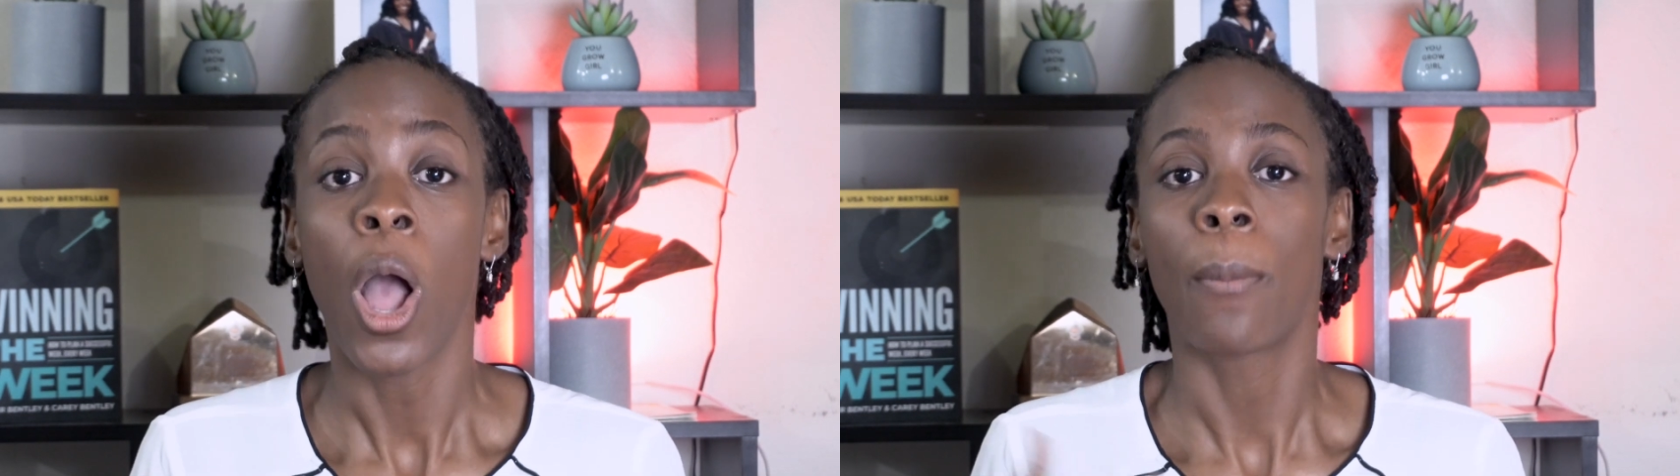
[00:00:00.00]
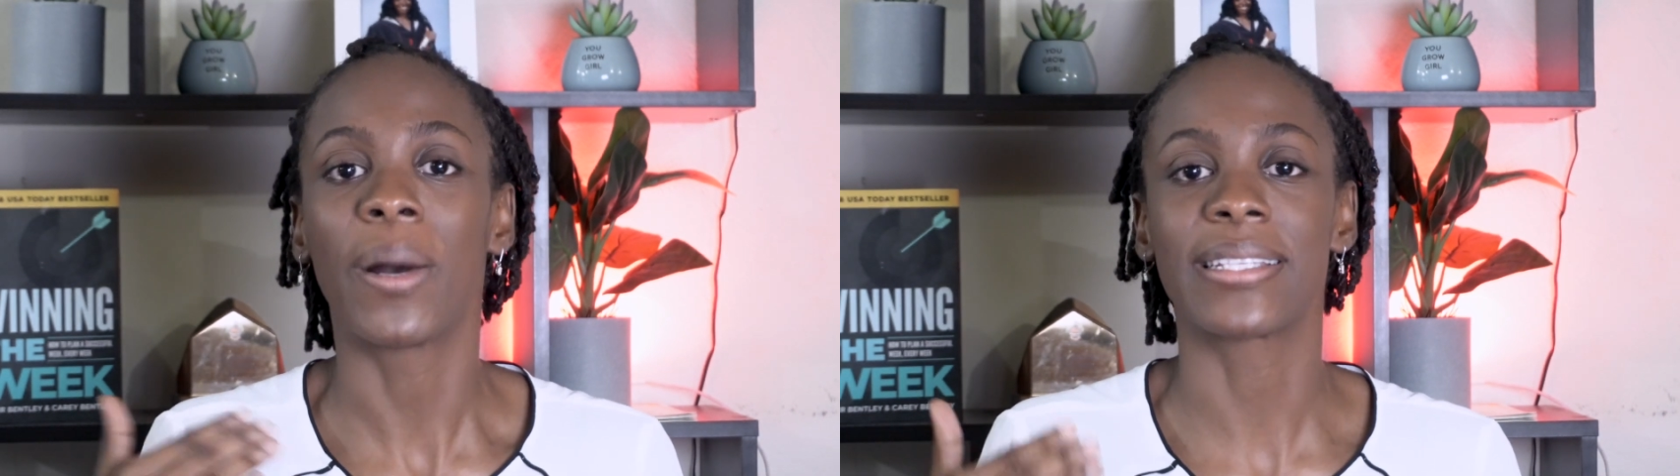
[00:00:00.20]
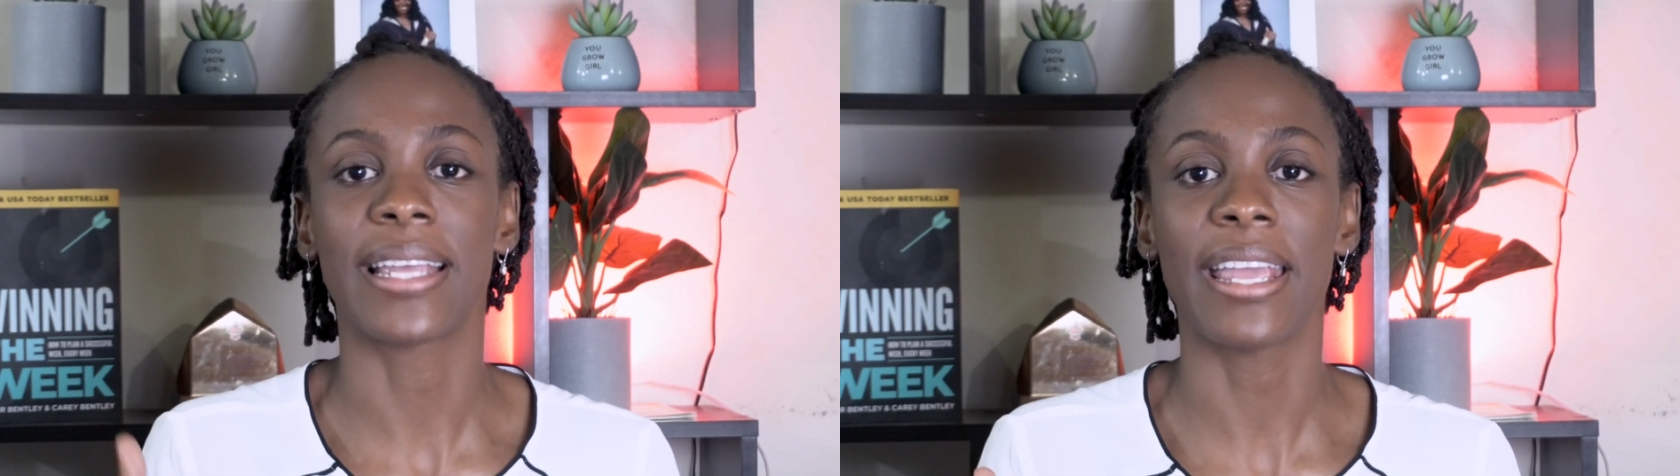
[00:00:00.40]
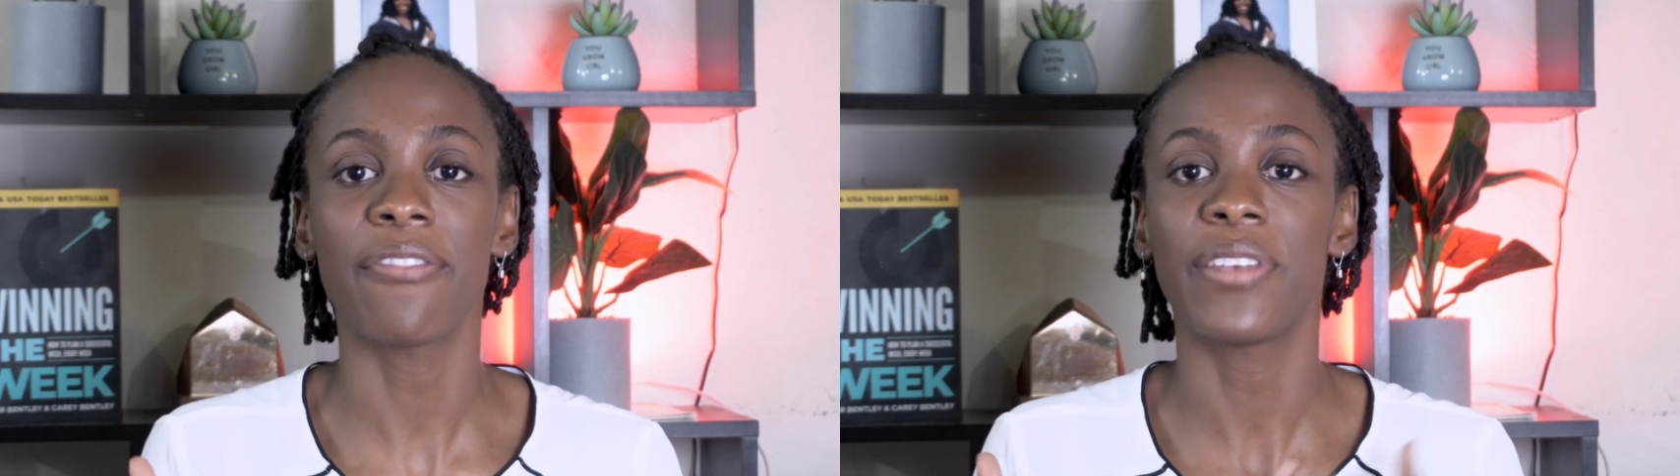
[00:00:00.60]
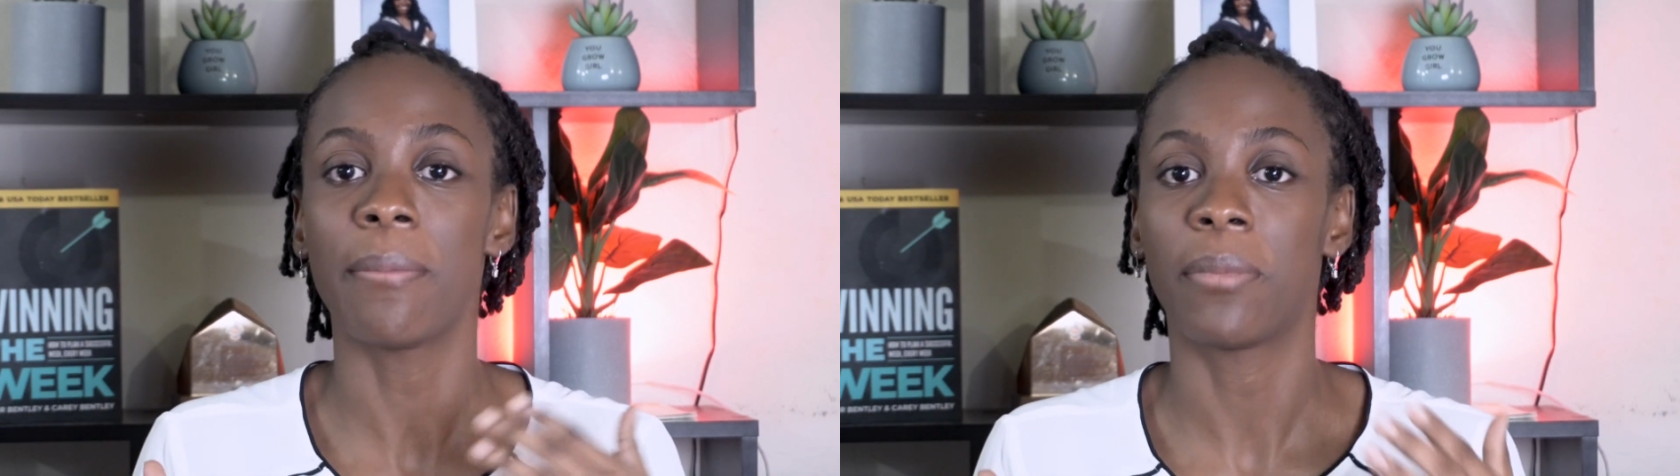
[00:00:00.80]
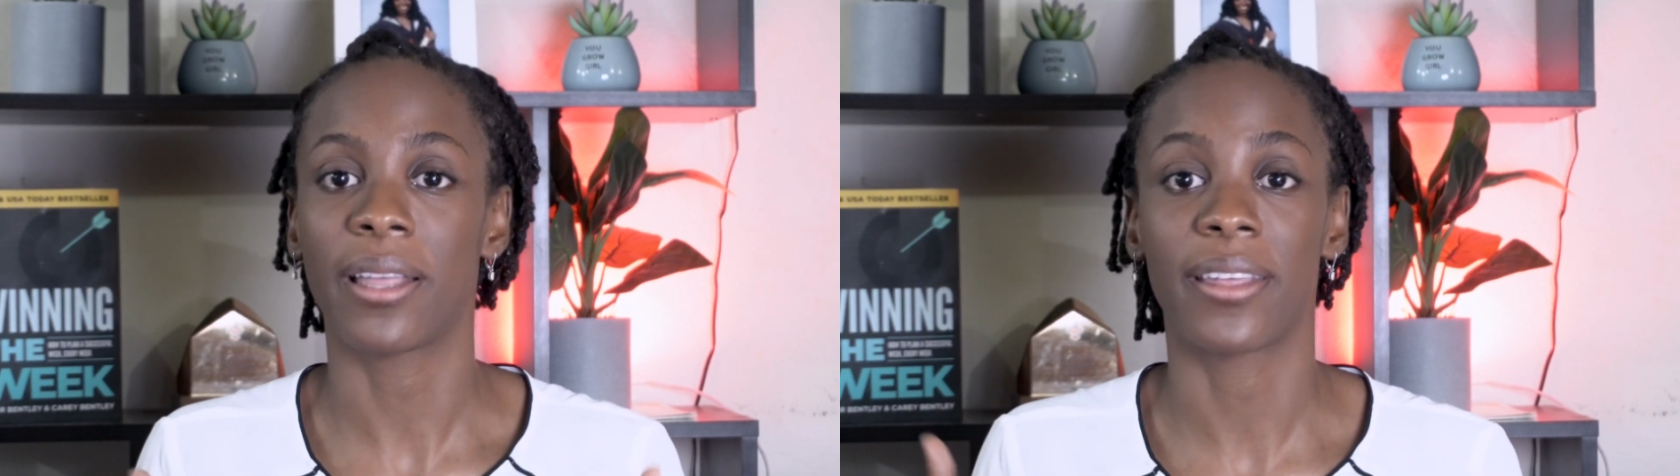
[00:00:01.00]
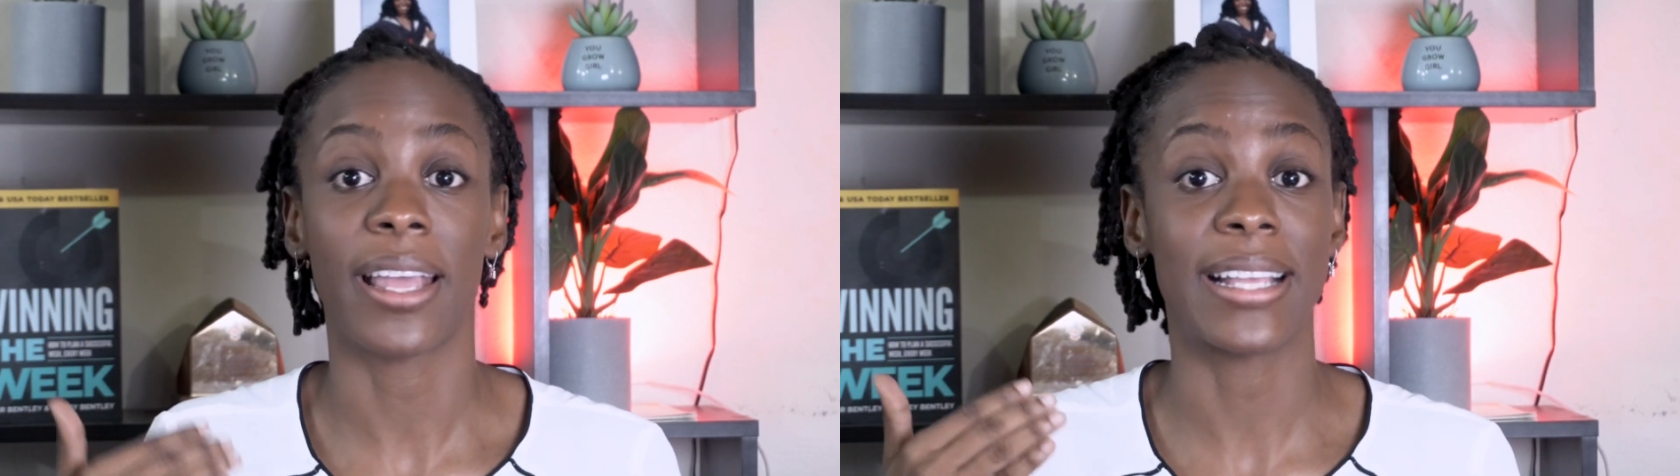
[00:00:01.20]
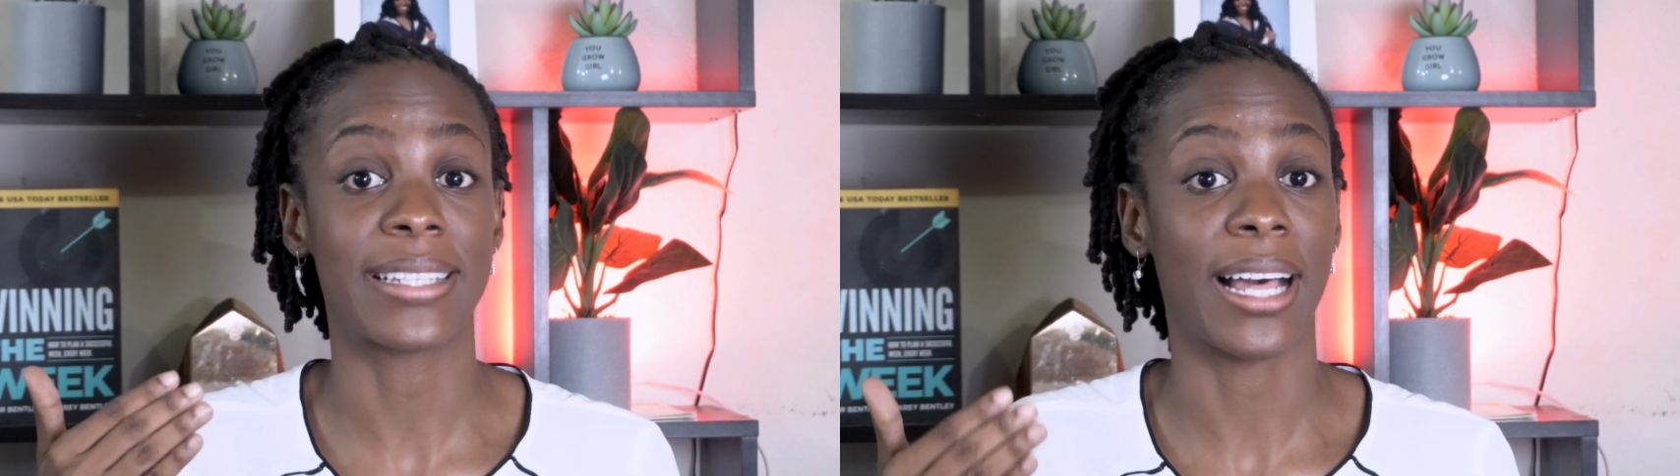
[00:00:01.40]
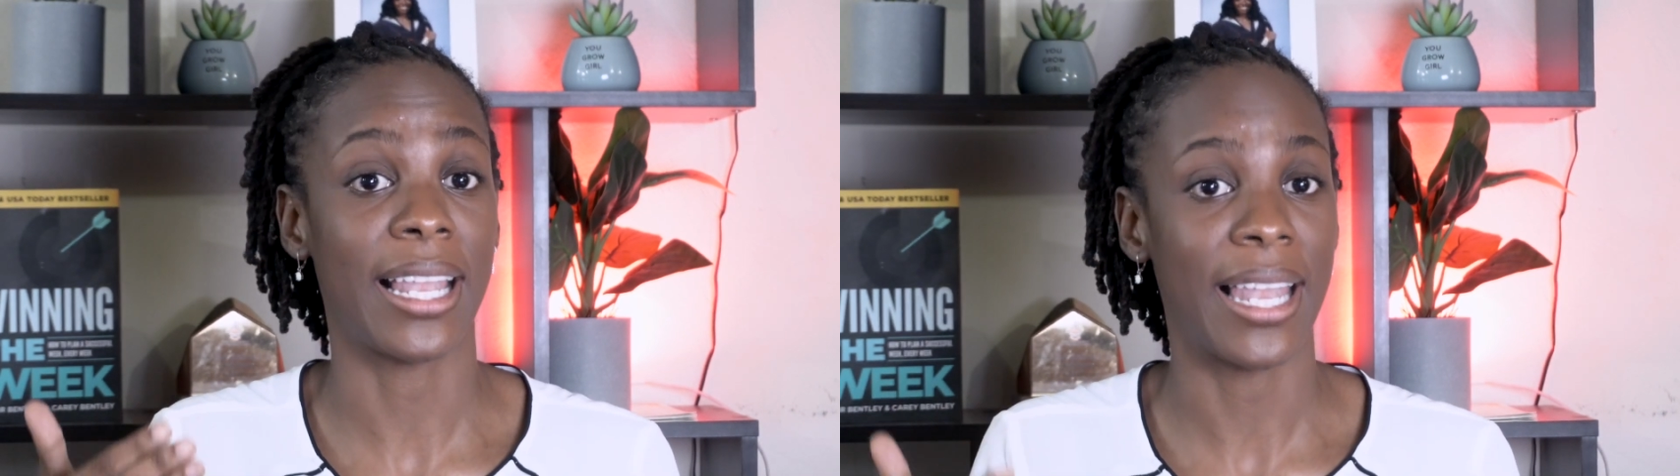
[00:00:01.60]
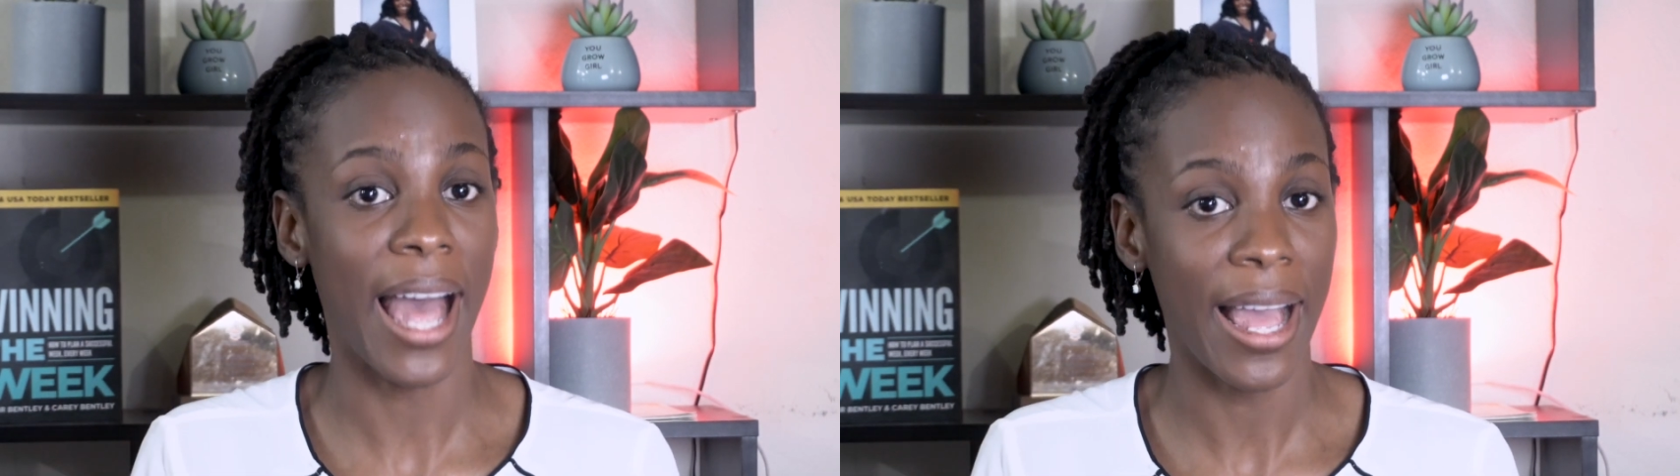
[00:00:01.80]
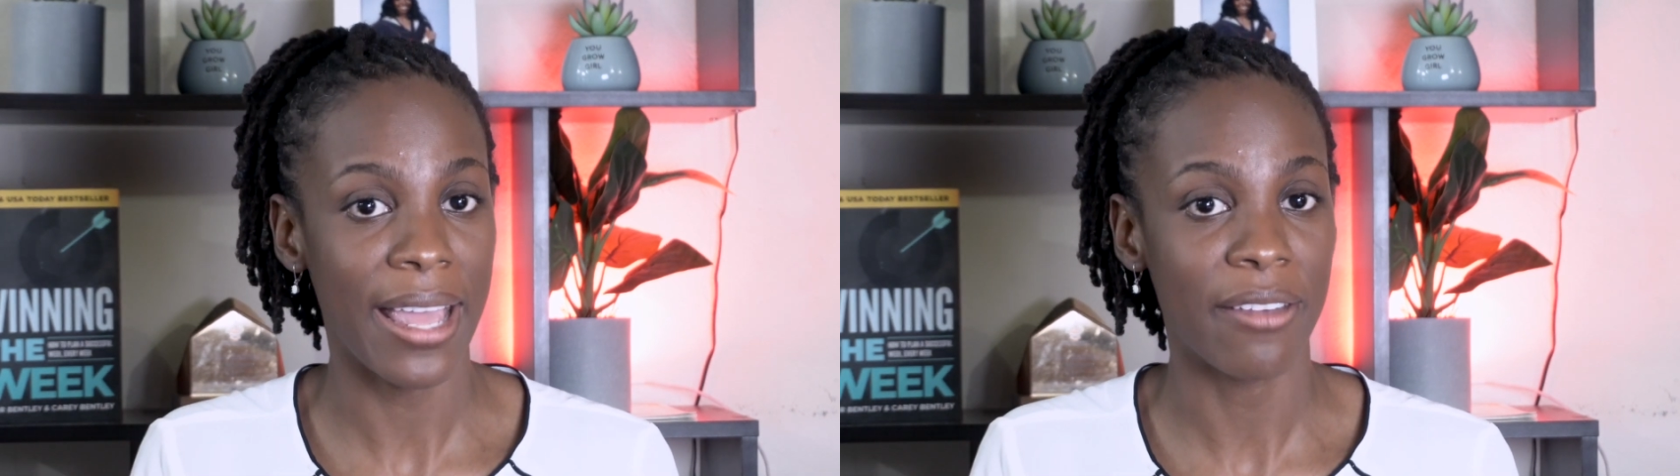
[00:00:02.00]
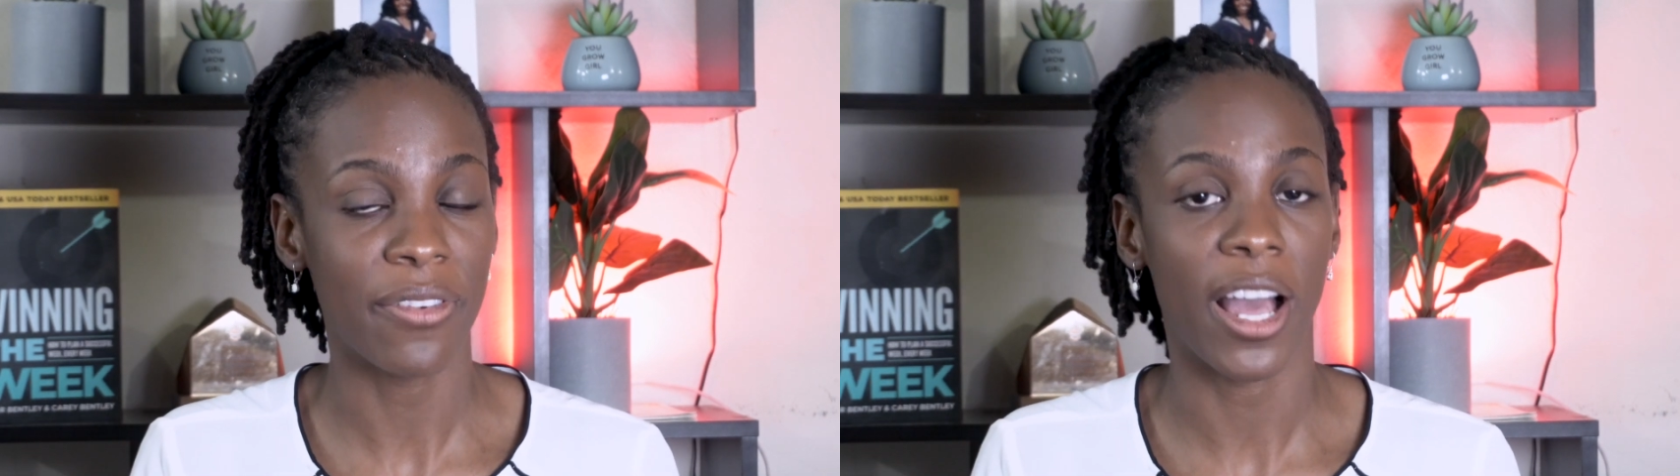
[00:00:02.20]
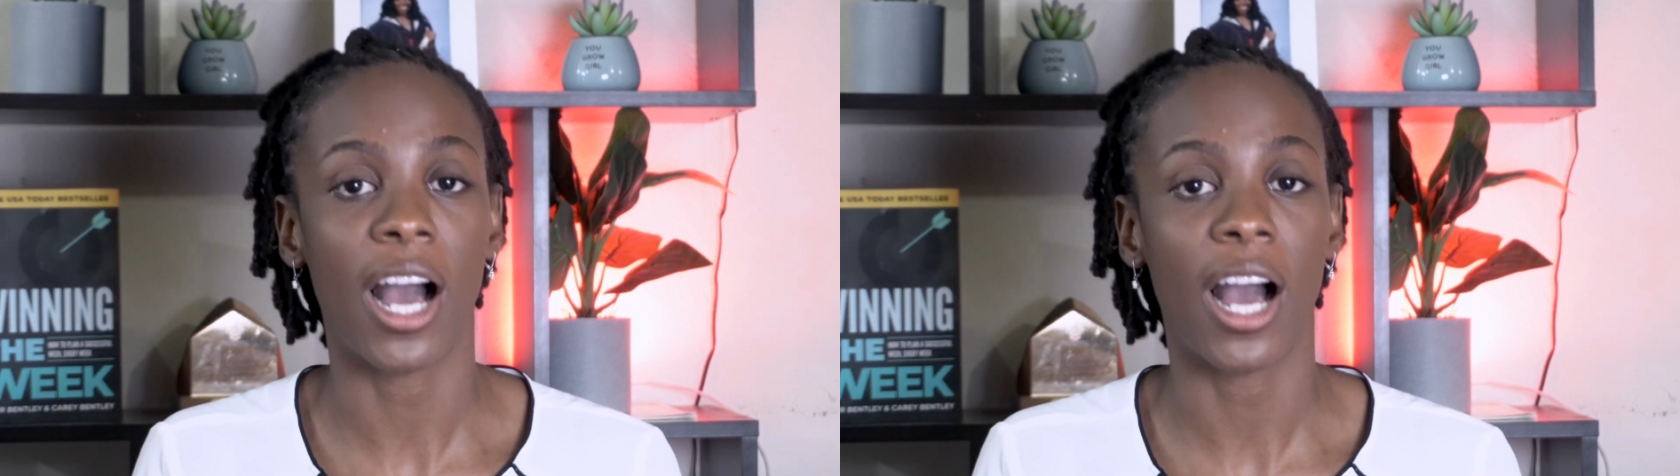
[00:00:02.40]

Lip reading: But if the mother is alive,